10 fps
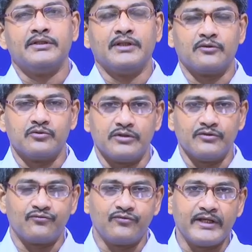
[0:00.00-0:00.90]
they are going to
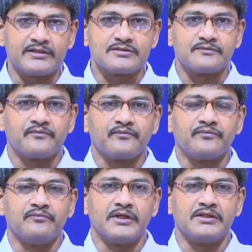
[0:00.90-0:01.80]
deflect
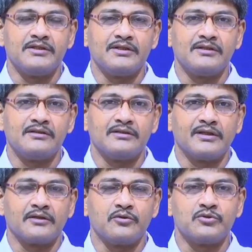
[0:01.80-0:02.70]
material, they
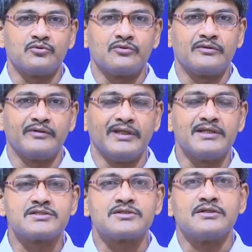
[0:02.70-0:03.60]
are going to
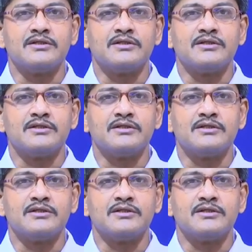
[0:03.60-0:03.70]
create